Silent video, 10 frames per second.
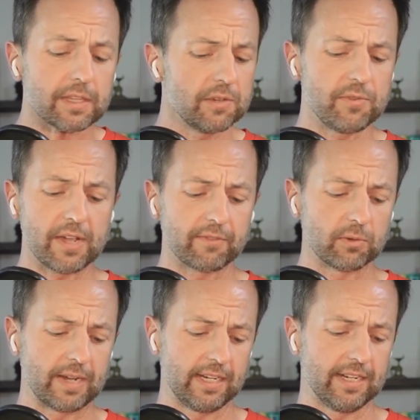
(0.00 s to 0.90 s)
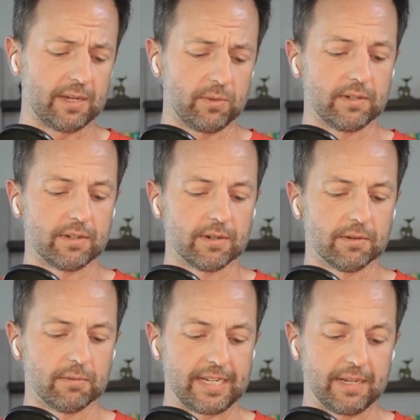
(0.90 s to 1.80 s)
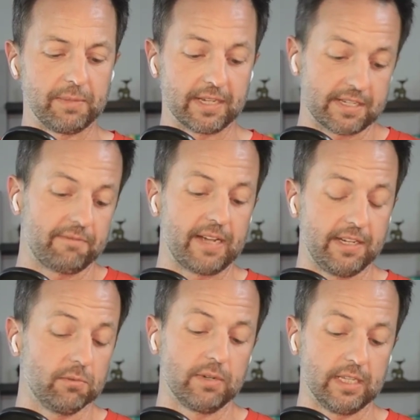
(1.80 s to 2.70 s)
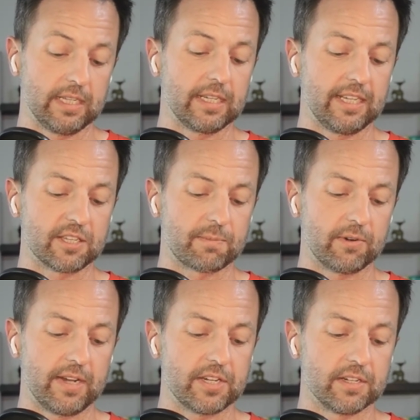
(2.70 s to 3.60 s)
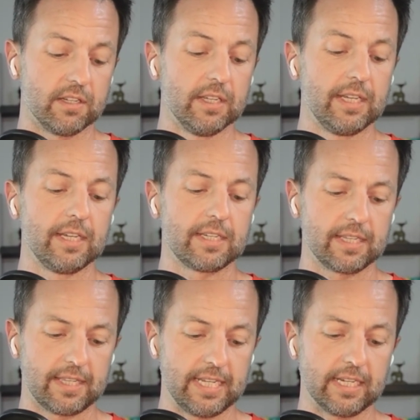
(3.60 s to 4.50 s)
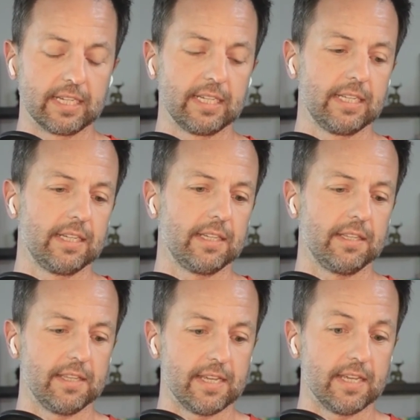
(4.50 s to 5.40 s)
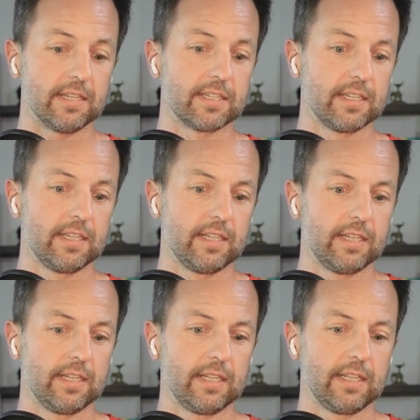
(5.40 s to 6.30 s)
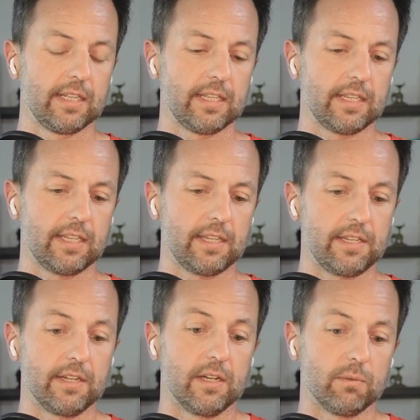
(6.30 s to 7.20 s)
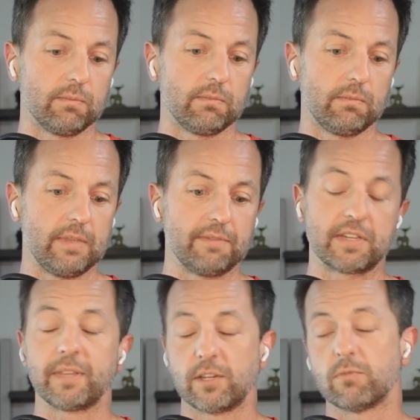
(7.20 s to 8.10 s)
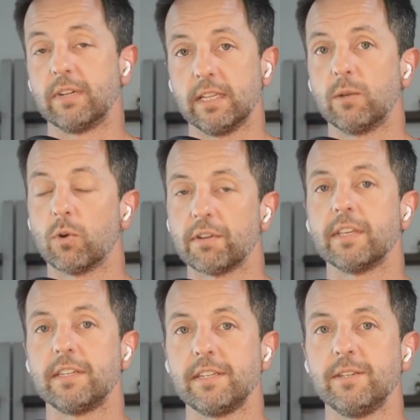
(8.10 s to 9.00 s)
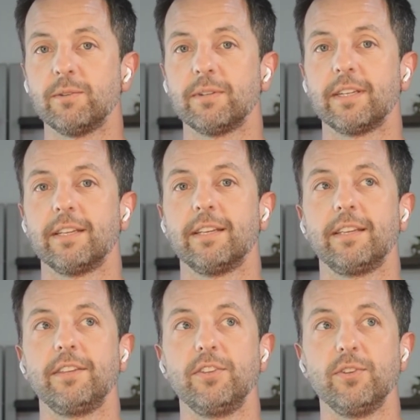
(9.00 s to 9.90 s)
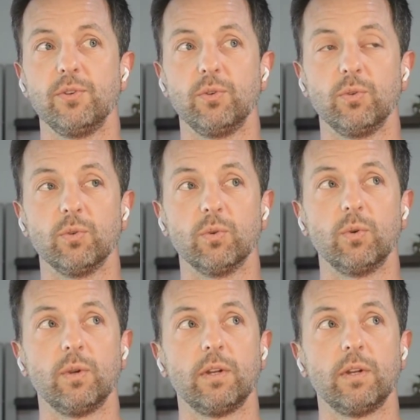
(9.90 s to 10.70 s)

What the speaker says: If you haven't read it, I would read it, because I find it really inspirational to think that, you know, if something's really worth it to you, you